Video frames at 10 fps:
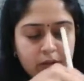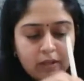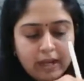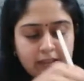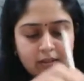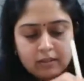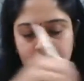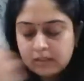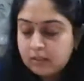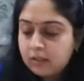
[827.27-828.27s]
like
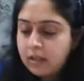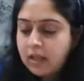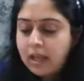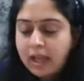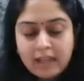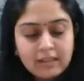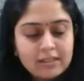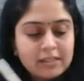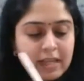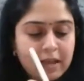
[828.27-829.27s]
this. And
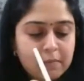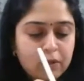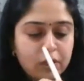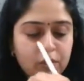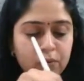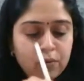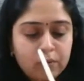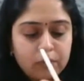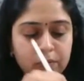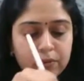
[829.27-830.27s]
the same
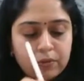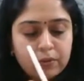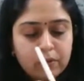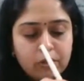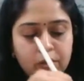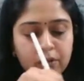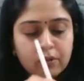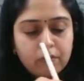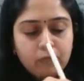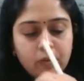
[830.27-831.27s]
glue
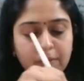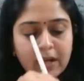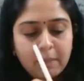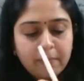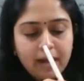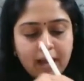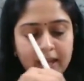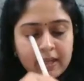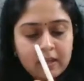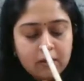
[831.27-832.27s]
we will
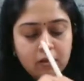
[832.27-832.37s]
apply